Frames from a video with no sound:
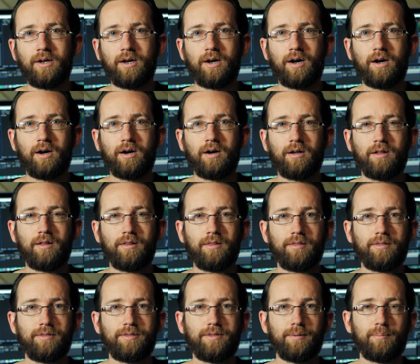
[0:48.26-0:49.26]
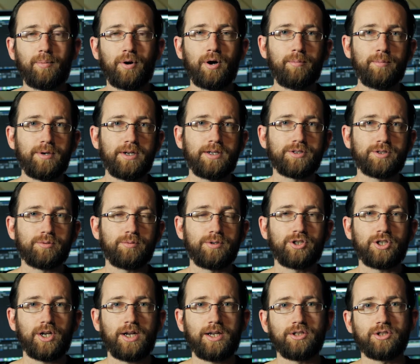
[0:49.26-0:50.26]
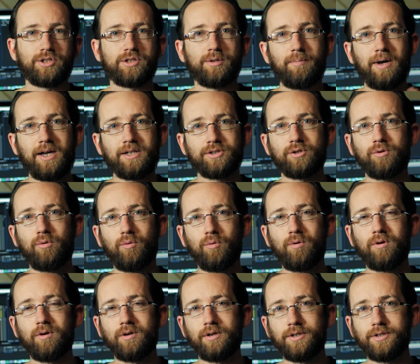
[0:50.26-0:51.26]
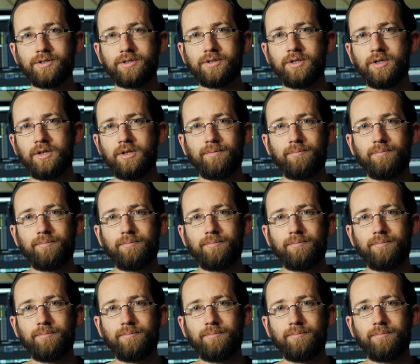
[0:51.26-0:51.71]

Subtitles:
The permanents we changed to magical wards.